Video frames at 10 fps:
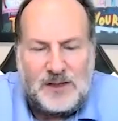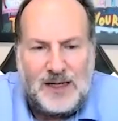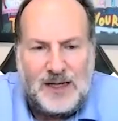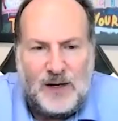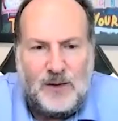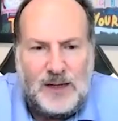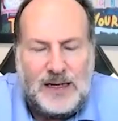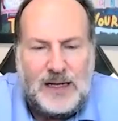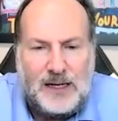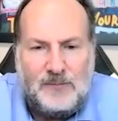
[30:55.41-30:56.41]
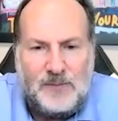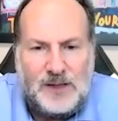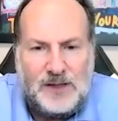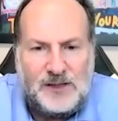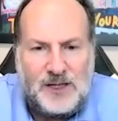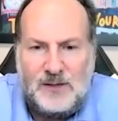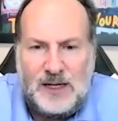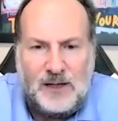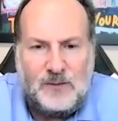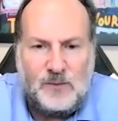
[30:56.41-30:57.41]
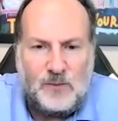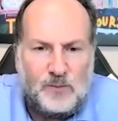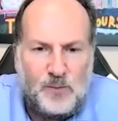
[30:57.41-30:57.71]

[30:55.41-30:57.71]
you know, um, is it, you know,